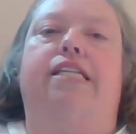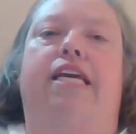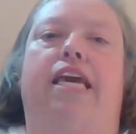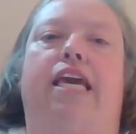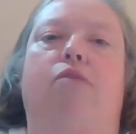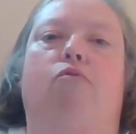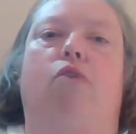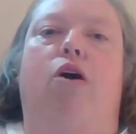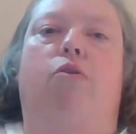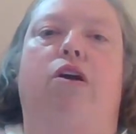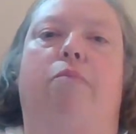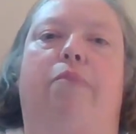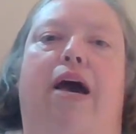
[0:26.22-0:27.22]
he
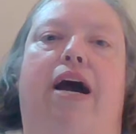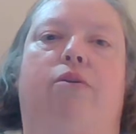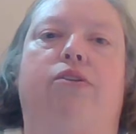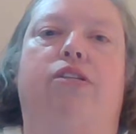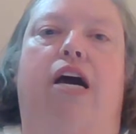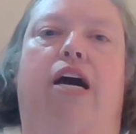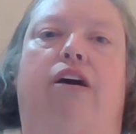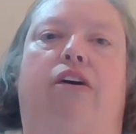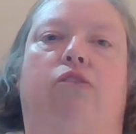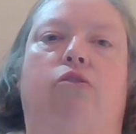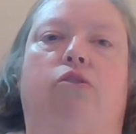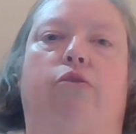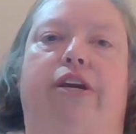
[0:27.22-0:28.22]
wrote about uh,
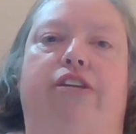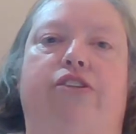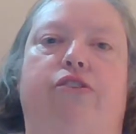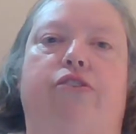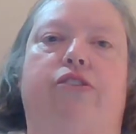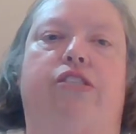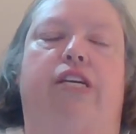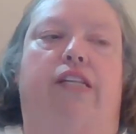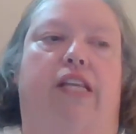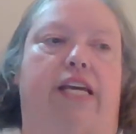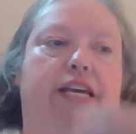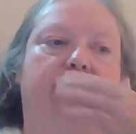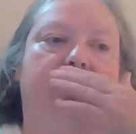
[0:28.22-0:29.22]
little creatures that
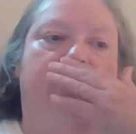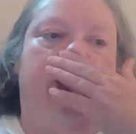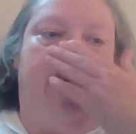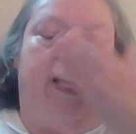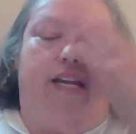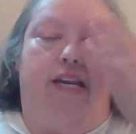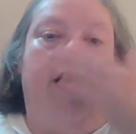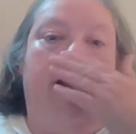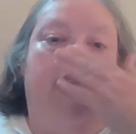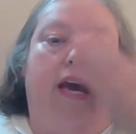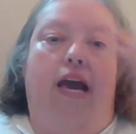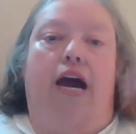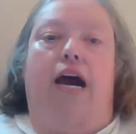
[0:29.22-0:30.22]
lived in
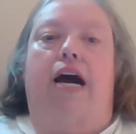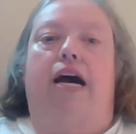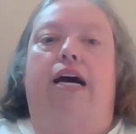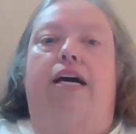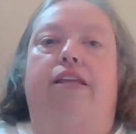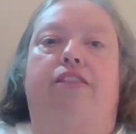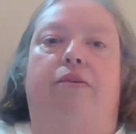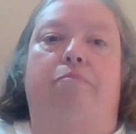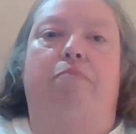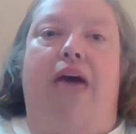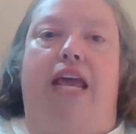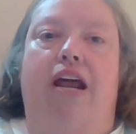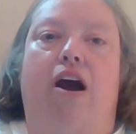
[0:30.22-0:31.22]
uh, the
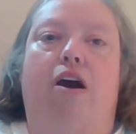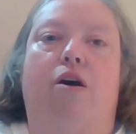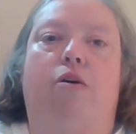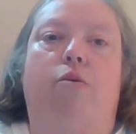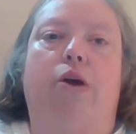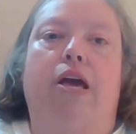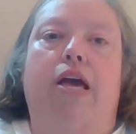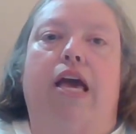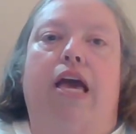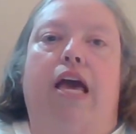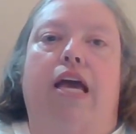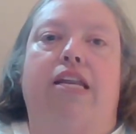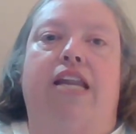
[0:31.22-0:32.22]
meadow
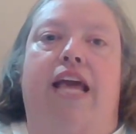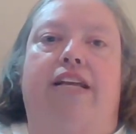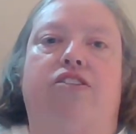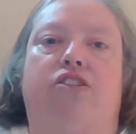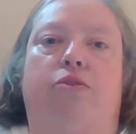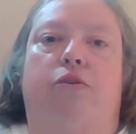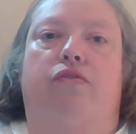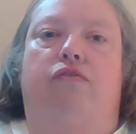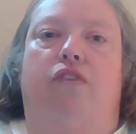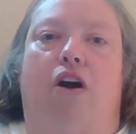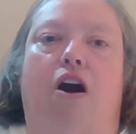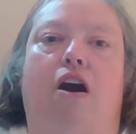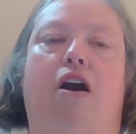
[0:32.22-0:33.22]
next to a
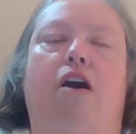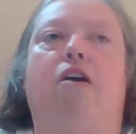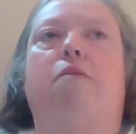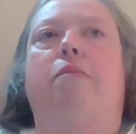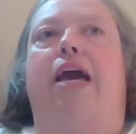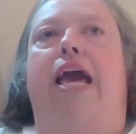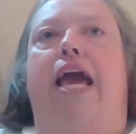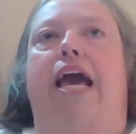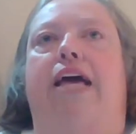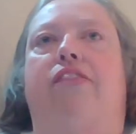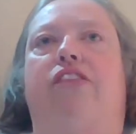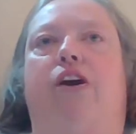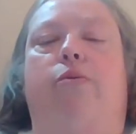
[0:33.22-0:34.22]
farm,
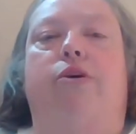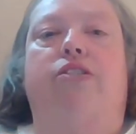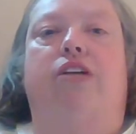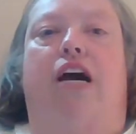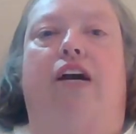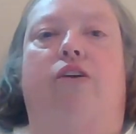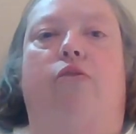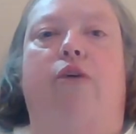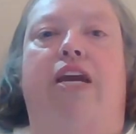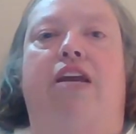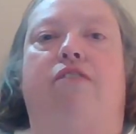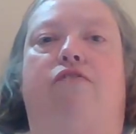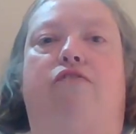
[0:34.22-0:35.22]
and there was a
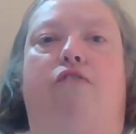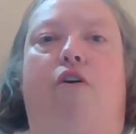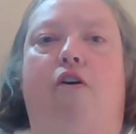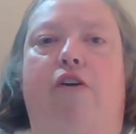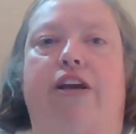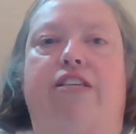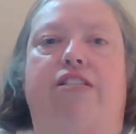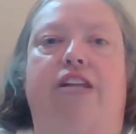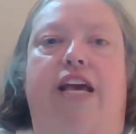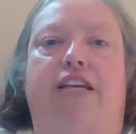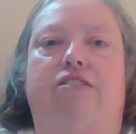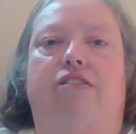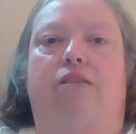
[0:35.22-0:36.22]
green forest
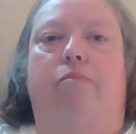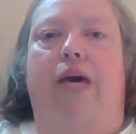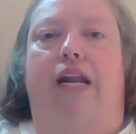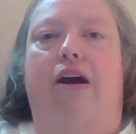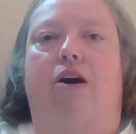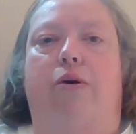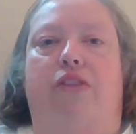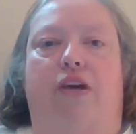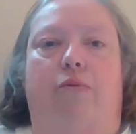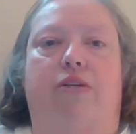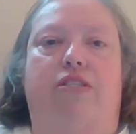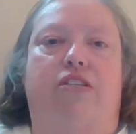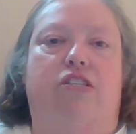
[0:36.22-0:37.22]
next to the meadow, and there
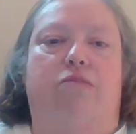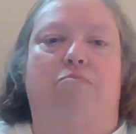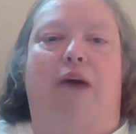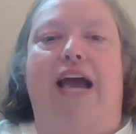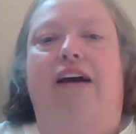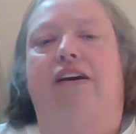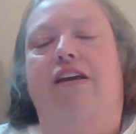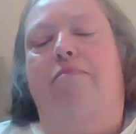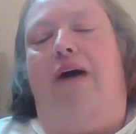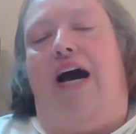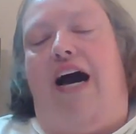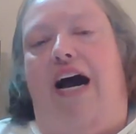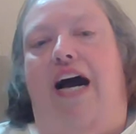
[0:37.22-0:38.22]
was the smiling
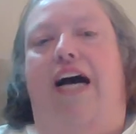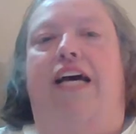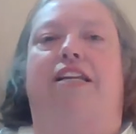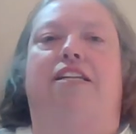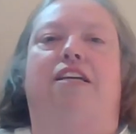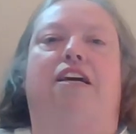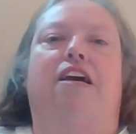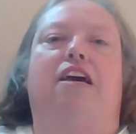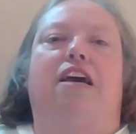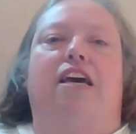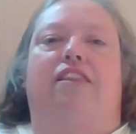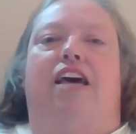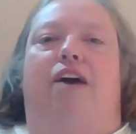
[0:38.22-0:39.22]
pond
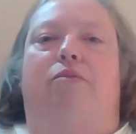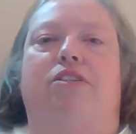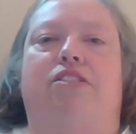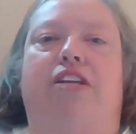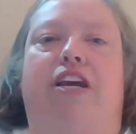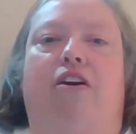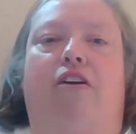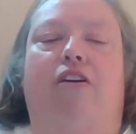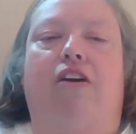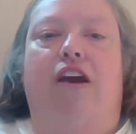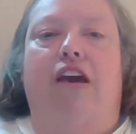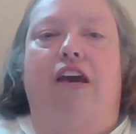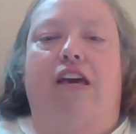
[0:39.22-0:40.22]
that was near
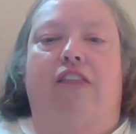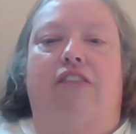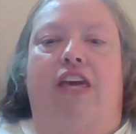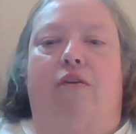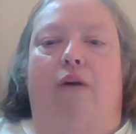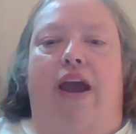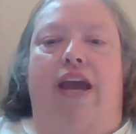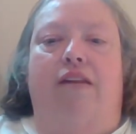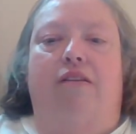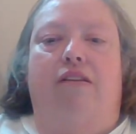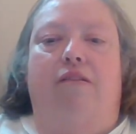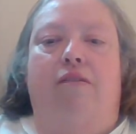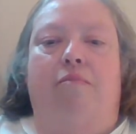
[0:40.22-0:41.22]
the great
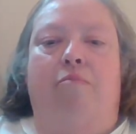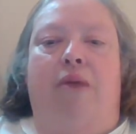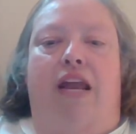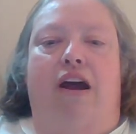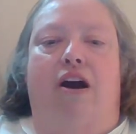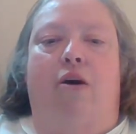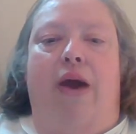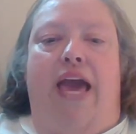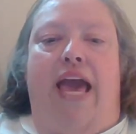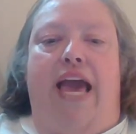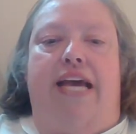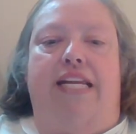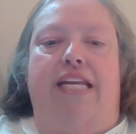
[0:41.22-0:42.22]
meadow.
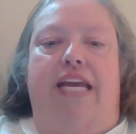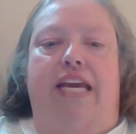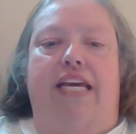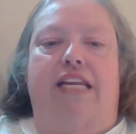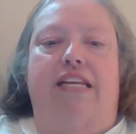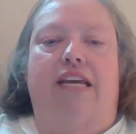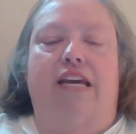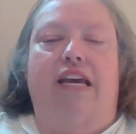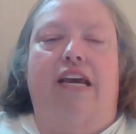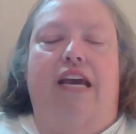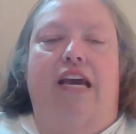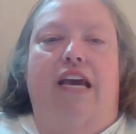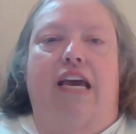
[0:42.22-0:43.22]
And in
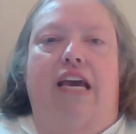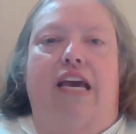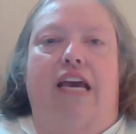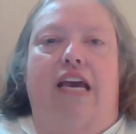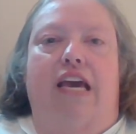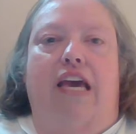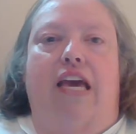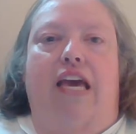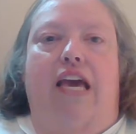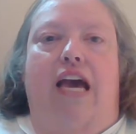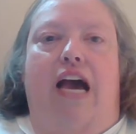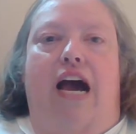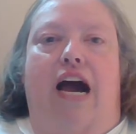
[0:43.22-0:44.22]

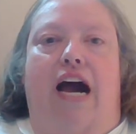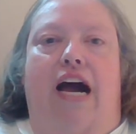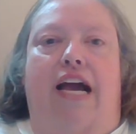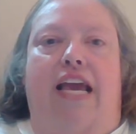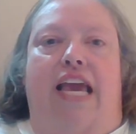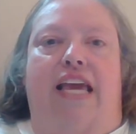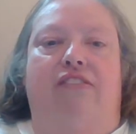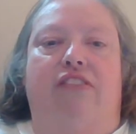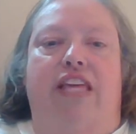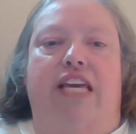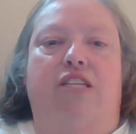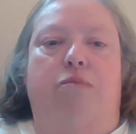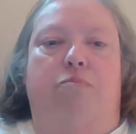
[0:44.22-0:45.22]
uh, in
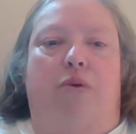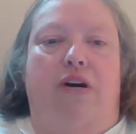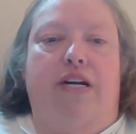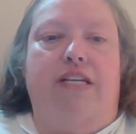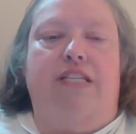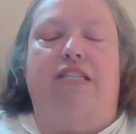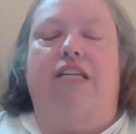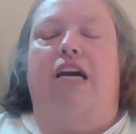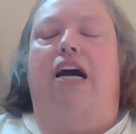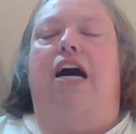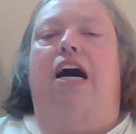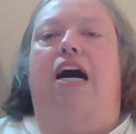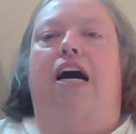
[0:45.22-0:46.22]
these books,
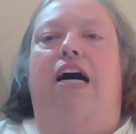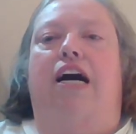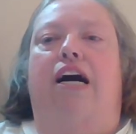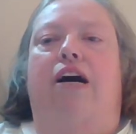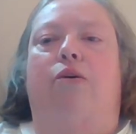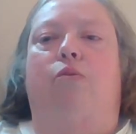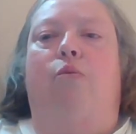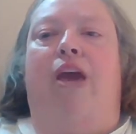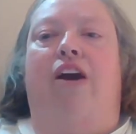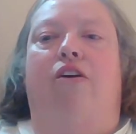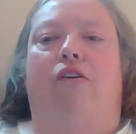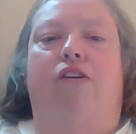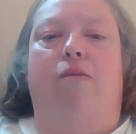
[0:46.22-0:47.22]
uh, we
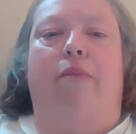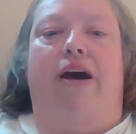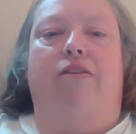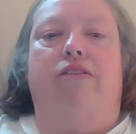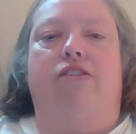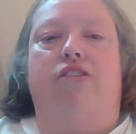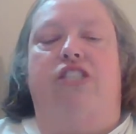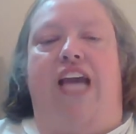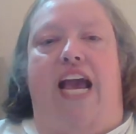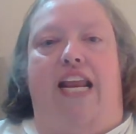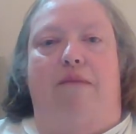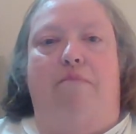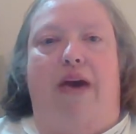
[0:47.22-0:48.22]
learn about
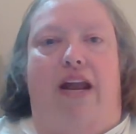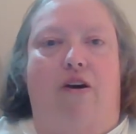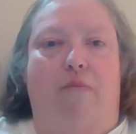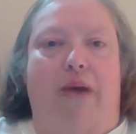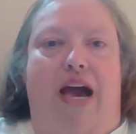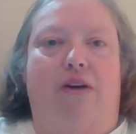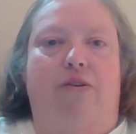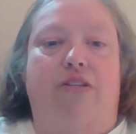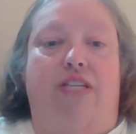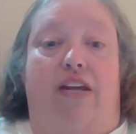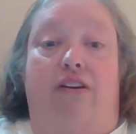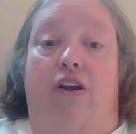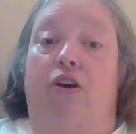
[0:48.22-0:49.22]
Danny Meadow Mouse
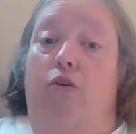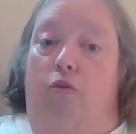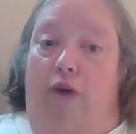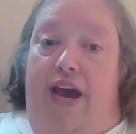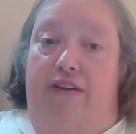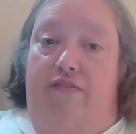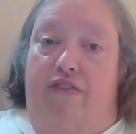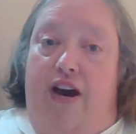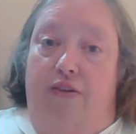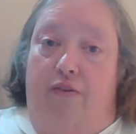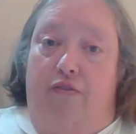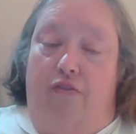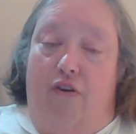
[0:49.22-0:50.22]
and
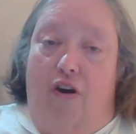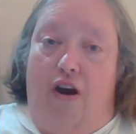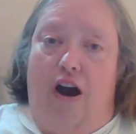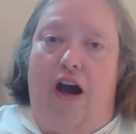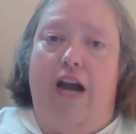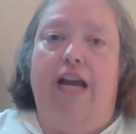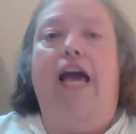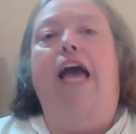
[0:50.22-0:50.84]
Grandfather Frog,